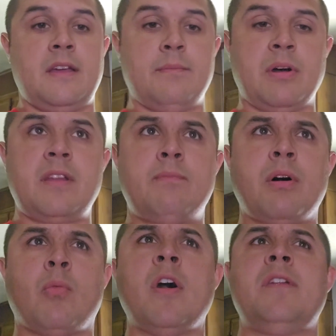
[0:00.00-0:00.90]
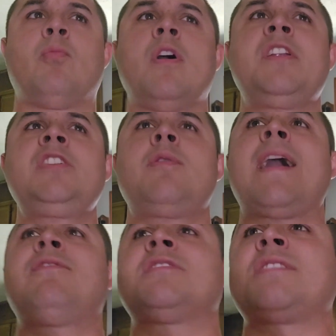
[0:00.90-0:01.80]
But what do you
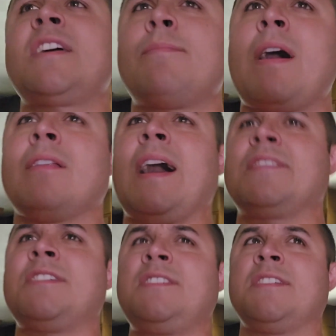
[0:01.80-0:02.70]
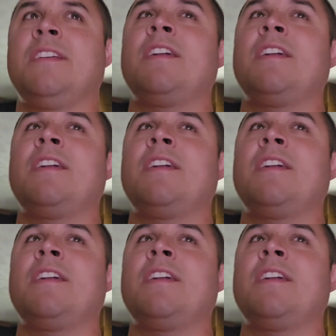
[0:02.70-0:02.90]
have to say about last season?